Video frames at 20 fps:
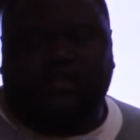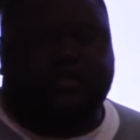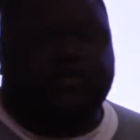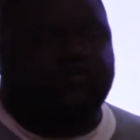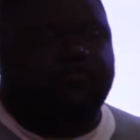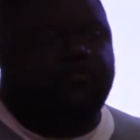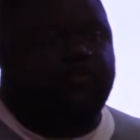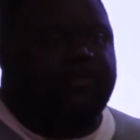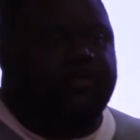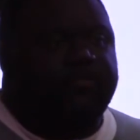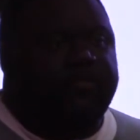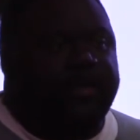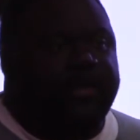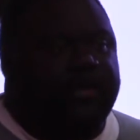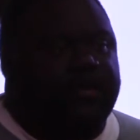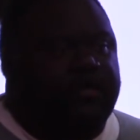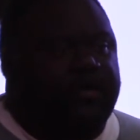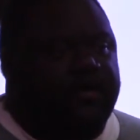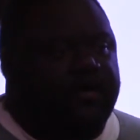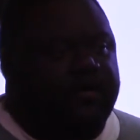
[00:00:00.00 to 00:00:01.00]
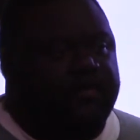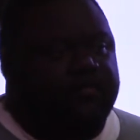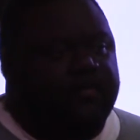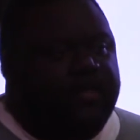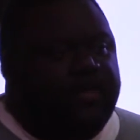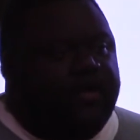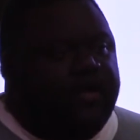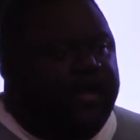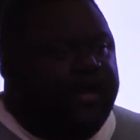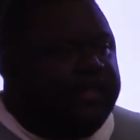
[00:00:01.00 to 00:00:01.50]
you to the quarterback club.
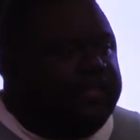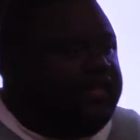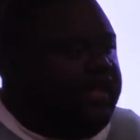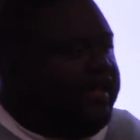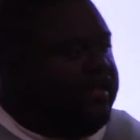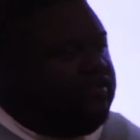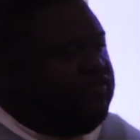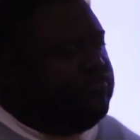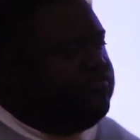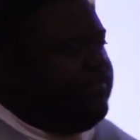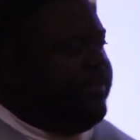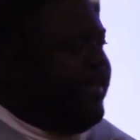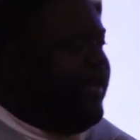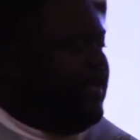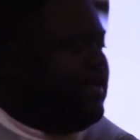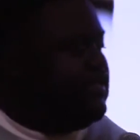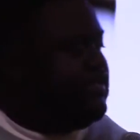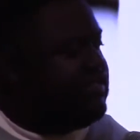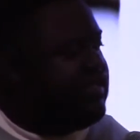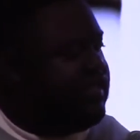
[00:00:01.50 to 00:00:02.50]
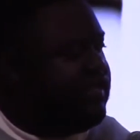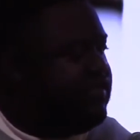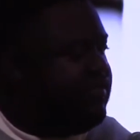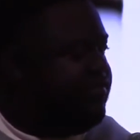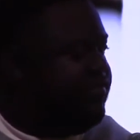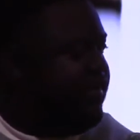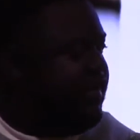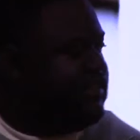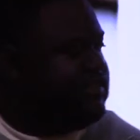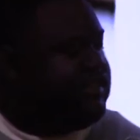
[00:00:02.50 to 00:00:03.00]
I think Coach Allen said
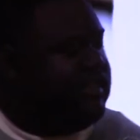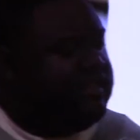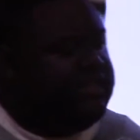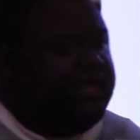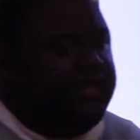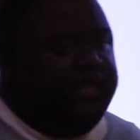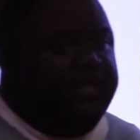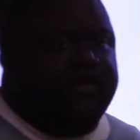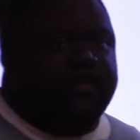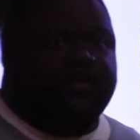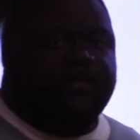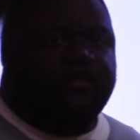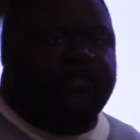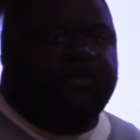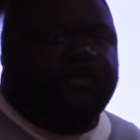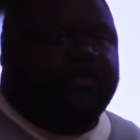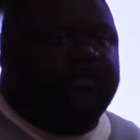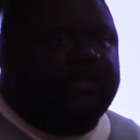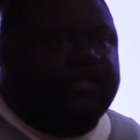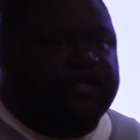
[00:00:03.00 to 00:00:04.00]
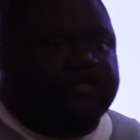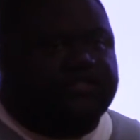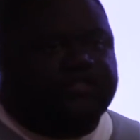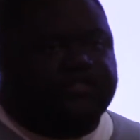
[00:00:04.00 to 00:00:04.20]
the best. I think it